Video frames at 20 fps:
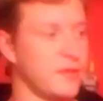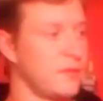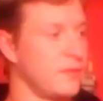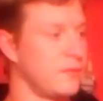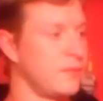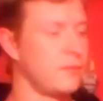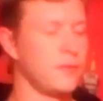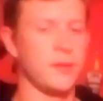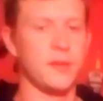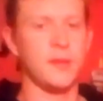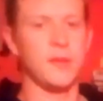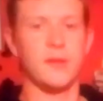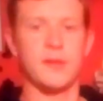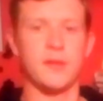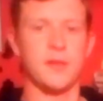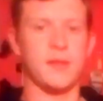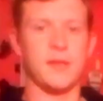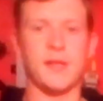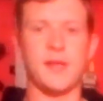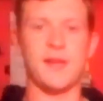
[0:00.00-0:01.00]
and
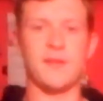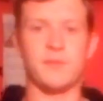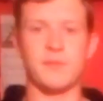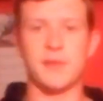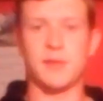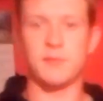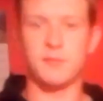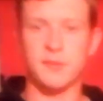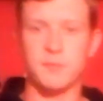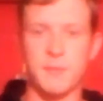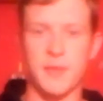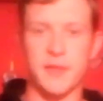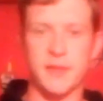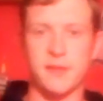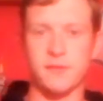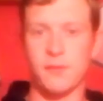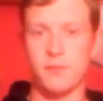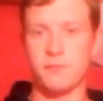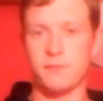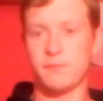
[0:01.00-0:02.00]
everyone else made
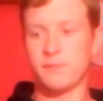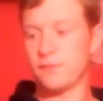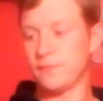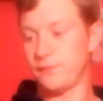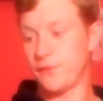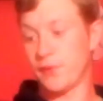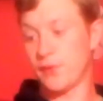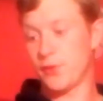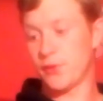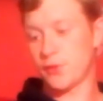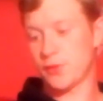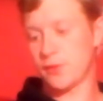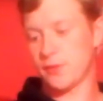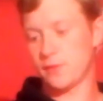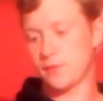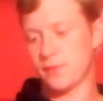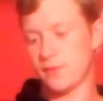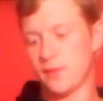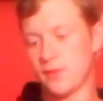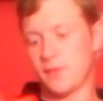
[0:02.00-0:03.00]
their own version,
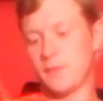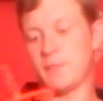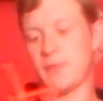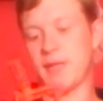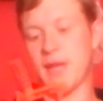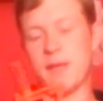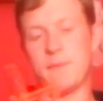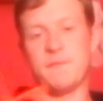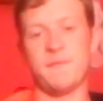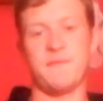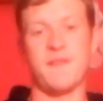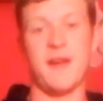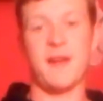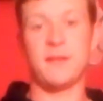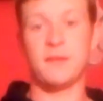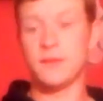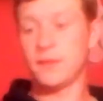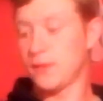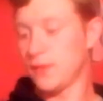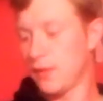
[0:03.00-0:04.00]
and it became
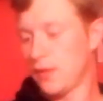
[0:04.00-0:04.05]
FAL.